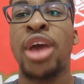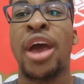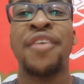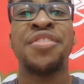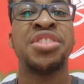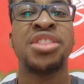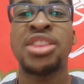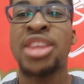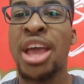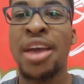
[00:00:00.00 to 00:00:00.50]

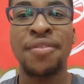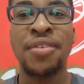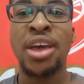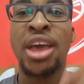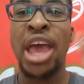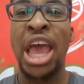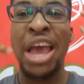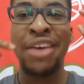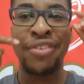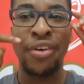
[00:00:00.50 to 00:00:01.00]
I've
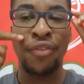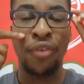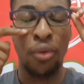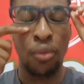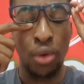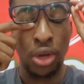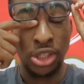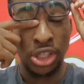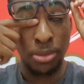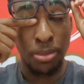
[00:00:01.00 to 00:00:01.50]
never, ever
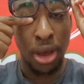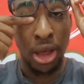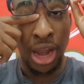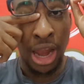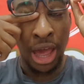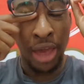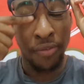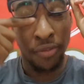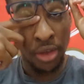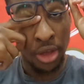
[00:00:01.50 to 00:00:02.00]
for once in my
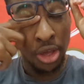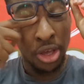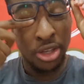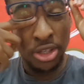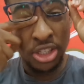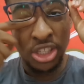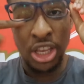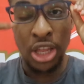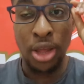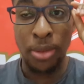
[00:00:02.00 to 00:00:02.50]
life
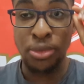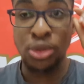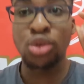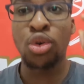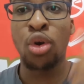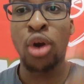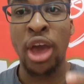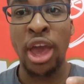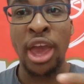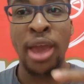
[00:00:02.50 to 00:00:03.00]
seen him
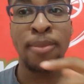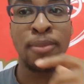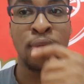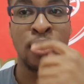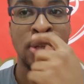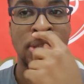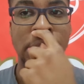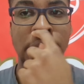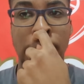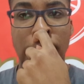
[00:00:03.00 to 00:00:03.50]
score at
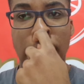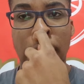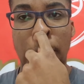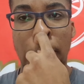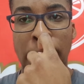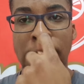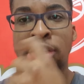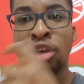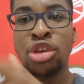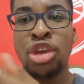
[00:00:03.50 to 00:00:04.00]
Emirates.
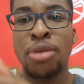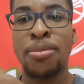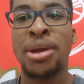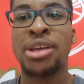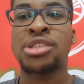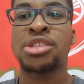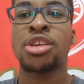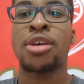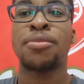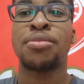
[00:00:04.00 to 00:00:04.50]
And I tell you,
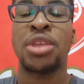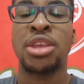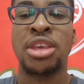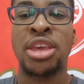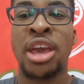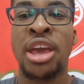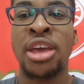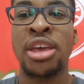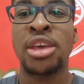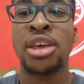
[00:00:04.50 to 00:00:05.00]
man, something,
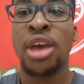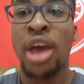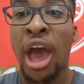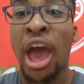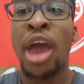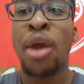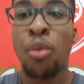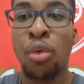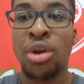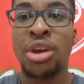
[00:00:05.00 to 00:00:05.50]
yeah,
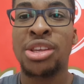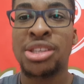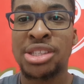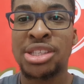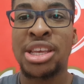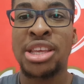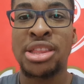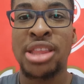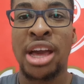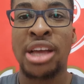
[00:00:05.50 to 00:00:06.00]
I want to
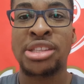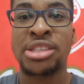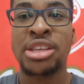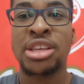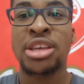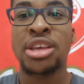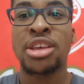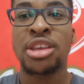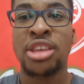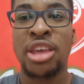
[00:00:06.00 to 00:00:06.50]
see that.